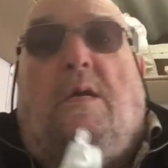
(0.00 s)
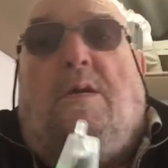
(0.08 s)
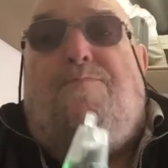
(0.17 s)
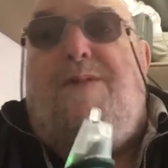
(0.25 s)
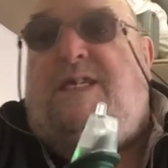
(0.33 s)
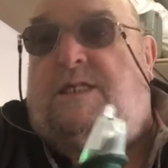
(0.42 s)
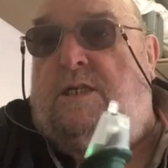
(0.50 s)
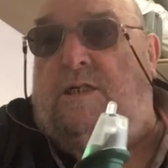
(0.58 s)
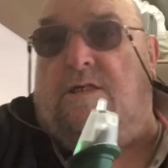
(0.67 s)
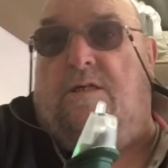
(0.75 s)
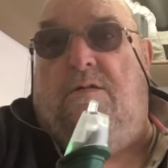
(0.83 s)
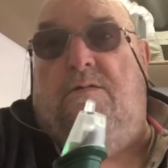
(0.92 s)

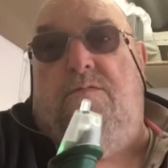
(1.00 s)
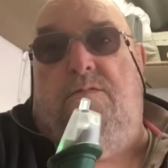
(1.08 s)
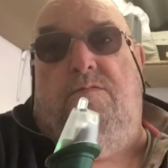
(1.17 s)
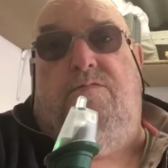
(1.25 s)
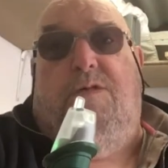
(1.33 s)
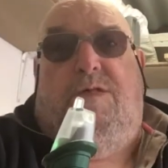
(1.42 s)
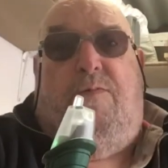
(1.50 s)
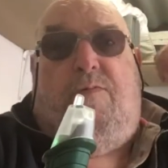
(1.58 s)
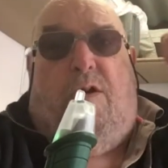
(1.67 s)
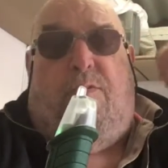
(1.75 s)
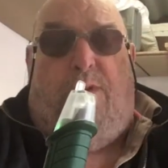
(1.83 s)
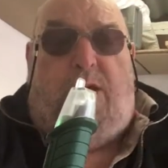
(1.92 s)
Meters, which I've
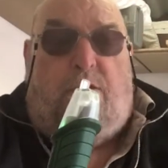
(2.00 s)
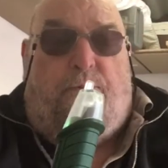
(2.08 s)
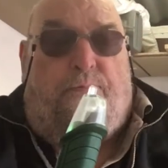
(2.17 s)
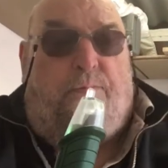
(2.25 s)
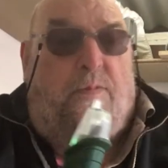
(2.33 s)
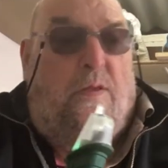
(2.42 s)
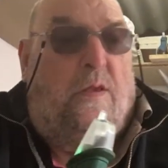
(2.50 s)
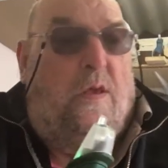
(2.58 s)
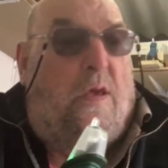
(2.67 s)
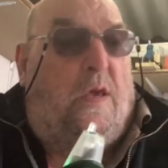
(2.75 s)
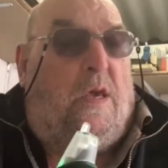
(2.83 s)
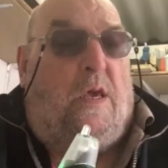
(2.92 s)
got in
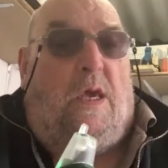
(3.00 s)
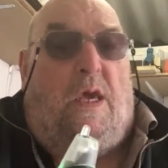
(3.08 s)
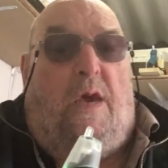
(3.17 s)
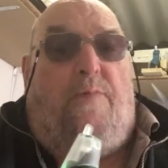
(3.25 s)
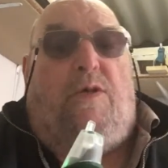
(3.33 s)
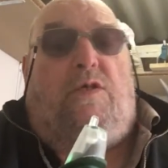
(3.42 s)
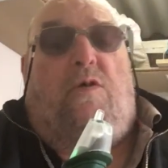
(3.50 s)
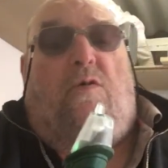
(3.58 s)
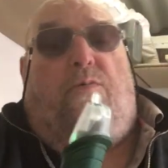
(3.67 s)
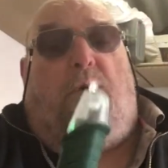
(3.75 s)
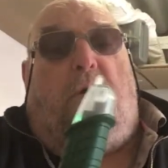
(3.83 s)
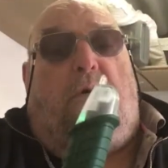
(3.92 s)
my
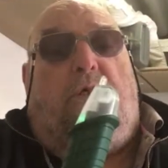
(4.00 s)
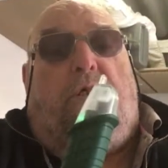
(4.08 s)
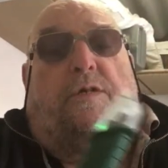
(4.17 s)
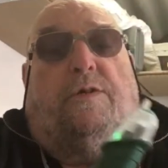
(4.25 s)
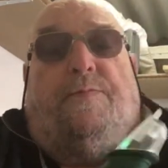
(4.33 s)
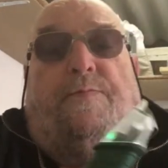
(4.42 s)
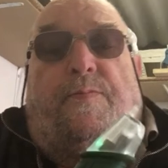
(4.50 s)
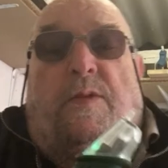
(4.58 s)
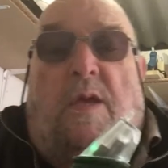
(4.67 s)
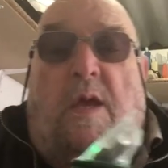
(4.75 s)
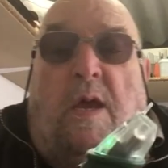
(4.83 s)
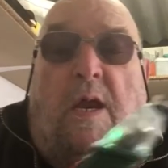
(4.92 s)
toolbox,
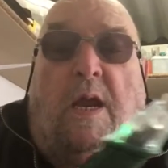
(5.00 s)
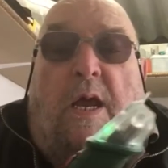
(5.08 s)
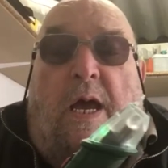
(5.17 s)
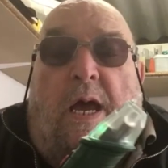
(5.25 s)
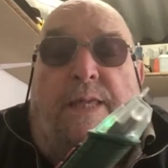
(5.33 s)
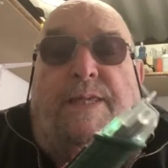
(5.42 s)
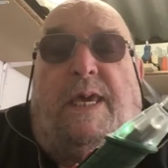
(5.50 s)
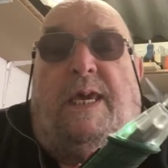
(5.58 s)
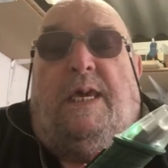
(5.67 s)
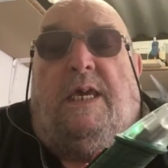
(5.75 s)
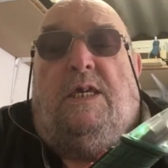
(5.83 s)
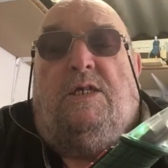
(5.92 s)
and
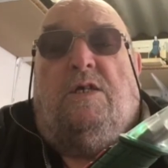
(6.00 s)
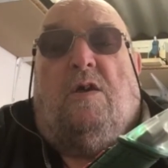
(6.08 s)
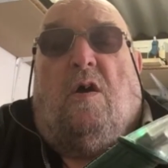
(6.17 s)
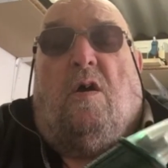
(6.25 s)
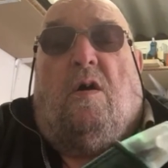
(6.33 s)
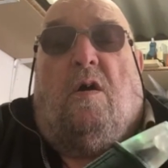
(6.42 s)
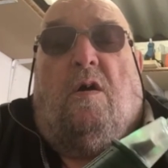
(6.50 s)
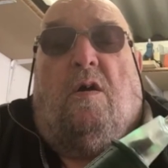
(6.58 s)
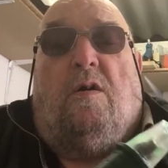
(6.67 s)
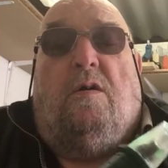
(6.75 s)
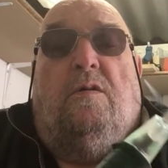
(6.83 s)
these are